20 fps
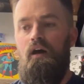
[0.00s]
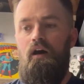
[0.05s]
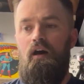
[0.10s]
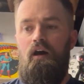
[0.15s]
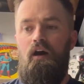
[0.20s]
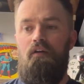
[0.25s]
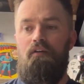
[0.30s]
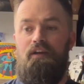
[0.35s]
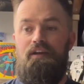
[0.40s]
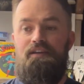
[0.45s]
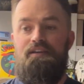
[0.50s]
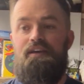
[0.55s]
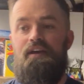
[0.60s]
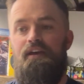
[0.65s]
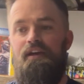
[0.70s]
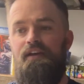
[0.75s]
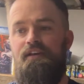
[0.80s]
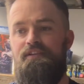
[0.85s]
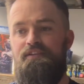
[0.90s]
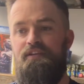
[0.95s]
All right,
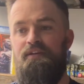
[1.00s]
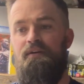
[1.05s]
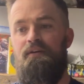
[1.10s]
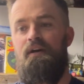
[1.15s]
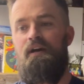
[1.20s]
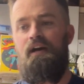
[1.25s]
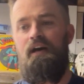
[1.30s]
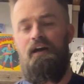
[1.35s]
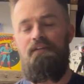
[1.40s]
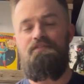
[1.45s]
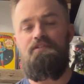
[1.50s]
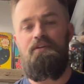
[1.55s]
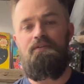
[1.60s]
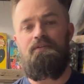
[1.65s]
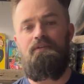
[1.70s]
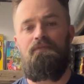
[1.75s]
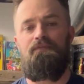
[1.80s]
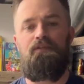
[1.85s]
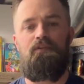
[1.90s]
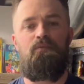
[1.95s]
so I've showed
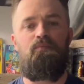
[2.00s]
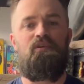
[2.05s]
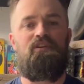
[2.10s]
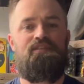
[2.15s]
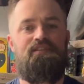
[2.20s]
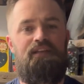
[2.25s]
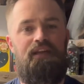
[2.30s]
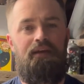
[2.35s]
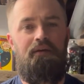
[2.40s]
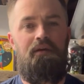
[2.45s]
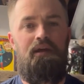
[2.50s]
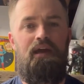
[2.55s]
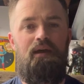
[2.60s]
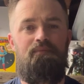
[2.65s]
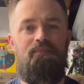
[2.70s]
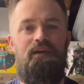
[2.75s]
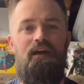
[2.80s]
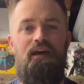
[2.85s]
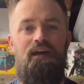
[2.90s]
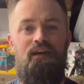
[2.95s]
you a few of the books that I
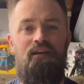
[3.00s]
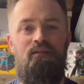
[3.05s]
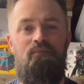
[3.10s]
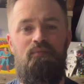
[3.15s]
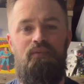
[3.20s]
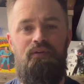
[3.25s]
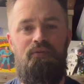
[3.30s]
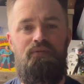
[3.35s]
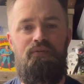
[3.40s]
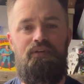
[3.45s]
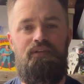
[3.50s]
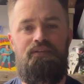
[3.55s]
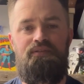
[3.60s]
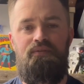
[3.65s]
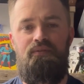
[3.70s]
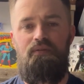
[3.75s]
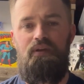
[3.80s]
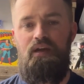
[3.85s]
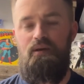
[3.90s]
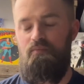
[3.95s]
grabbed. I am going
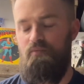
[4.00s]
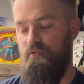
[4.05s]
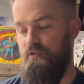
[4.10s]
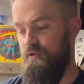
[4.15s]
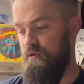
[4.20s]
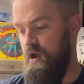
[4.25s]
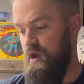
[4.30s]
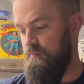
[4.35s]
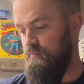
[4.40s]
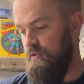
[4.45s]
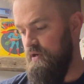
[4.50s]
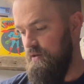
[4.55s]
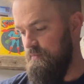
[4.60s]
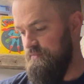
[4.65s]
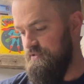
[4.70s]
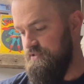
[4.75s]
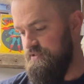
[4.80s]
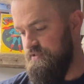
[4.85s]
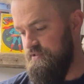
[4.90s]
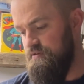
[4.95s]
to grab more, I
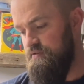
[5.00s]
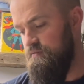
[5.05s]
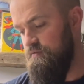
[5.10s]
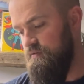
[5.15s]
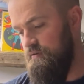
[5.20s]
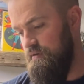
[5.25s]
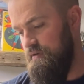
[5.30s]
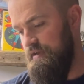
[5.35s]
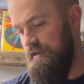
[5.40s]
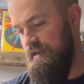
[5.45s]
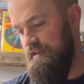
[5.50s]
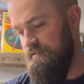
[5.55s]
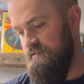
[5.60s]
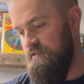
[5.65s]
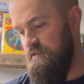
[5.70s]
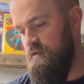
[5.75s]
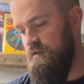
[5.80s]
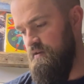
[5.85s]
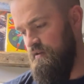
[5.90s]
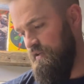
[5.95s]
promise you, as
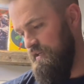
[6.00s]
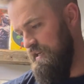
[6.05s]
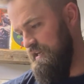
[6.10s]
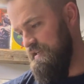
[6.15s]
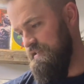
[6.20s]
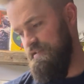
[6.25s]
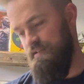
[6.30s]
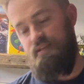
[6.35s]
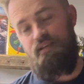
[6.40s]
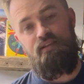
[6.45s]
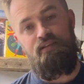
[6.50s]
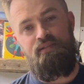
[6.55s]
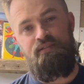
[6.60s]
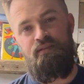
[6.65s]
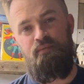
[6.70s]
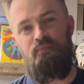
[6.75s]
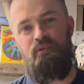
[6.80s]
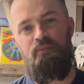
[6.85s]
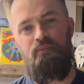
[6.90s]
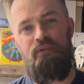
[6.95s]
long as
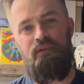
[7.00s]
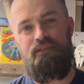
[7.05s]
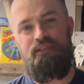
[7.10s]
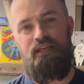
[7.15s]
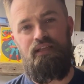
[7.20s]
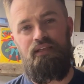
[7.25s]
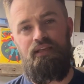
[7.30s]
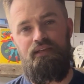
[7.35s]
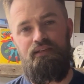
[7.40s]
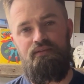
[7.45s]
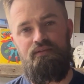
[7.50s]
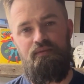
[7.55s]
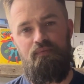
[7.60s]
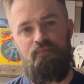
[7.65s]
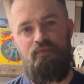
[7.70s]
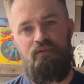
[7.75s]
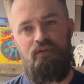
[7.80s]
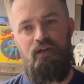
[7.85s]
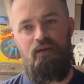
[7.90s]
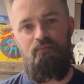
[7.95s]
some people hit that like and
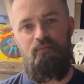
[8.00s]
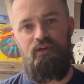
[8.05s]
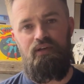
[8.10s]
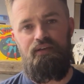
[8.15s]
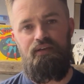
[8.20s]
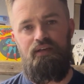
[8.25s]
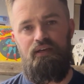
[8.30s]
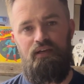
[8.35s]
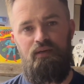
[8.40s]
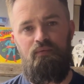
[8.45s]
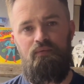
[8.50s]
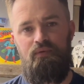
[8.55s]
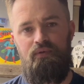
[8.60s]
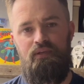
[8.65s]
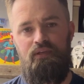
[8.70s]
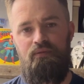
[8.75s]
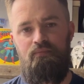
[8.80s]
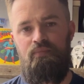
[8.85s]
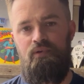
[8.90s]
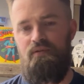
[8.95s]
subscribe button. I will
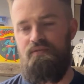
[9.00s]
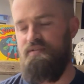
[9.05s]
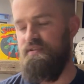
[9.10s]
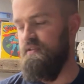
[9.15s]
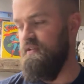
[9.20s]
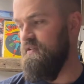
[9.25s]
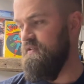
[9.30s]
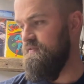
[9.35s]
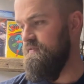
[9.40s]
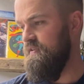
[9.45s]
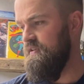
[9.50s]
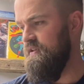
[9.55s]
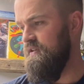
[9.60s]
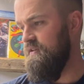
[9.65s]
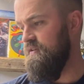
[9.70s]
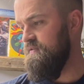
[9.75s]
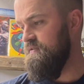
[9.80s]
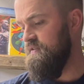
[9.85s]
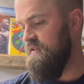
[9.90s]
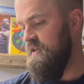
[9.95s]
keep posting these
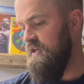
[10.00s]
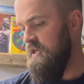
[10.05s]
videos.